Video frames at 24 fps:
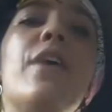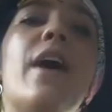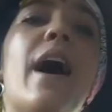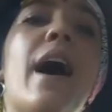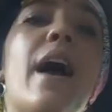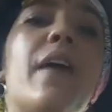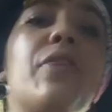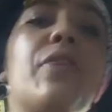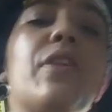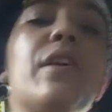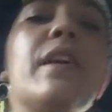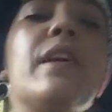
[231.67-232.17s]

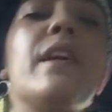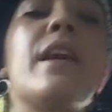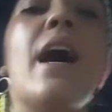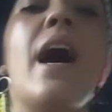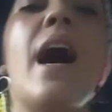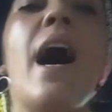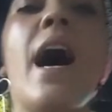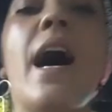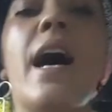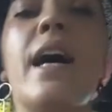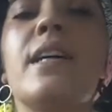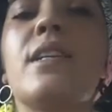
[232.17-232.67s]
That the
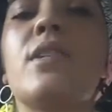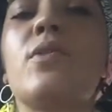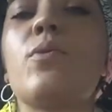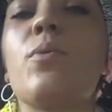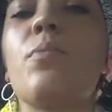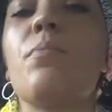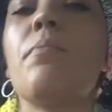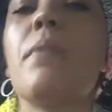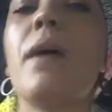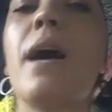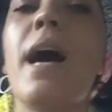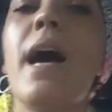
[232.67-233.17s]
nights
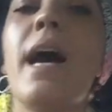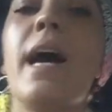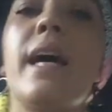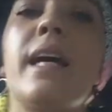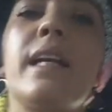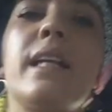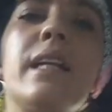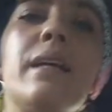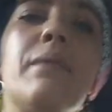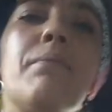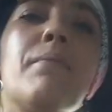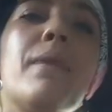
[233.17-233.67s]
were
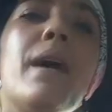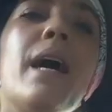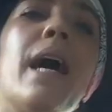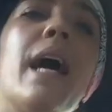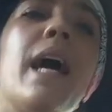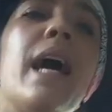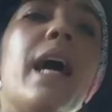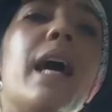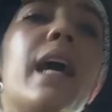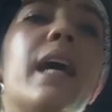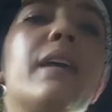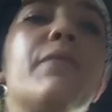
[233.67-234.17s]
mainly
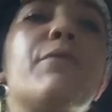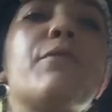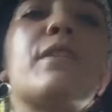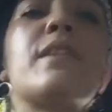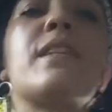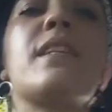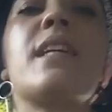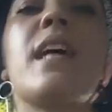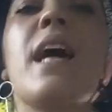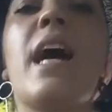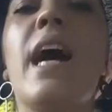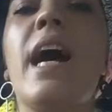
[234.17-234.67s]
made for
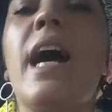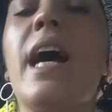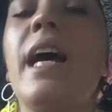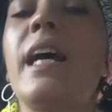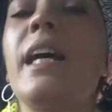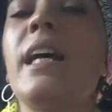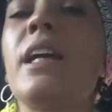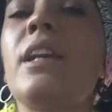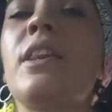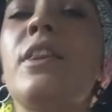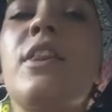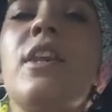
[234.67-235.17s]

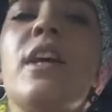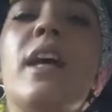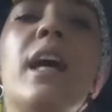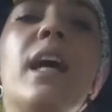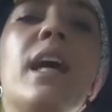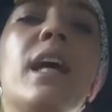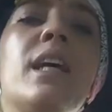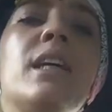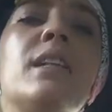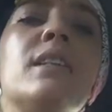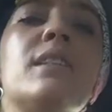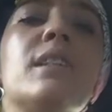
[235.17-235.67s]
saying
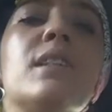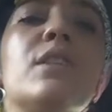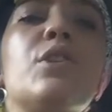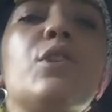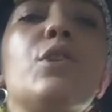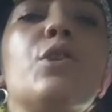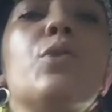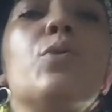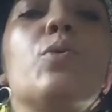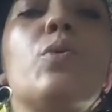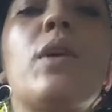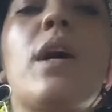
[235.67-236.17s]
things that
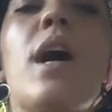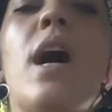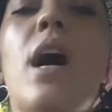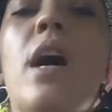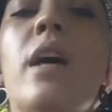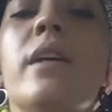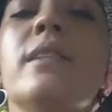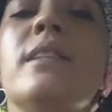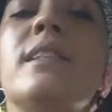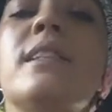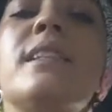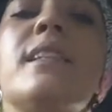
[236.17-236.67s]
you
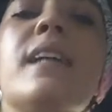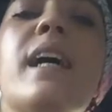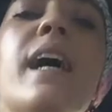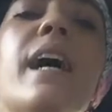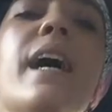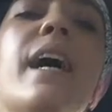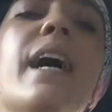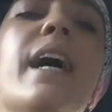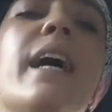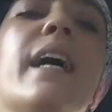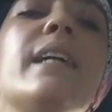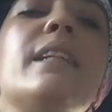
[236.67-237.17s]
can't
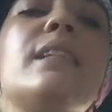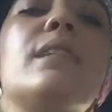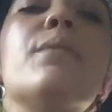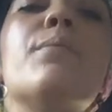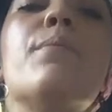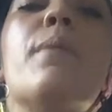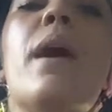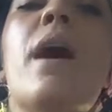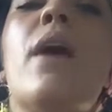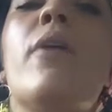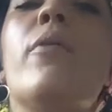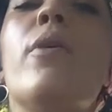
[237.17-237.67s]
say
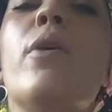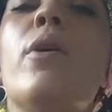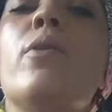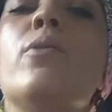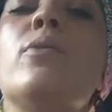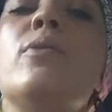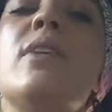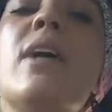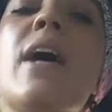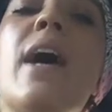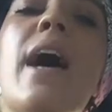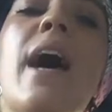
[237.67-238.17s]

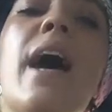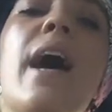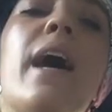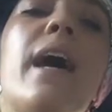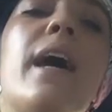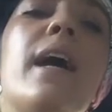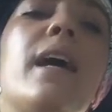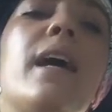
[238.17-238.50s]
tomorrow day.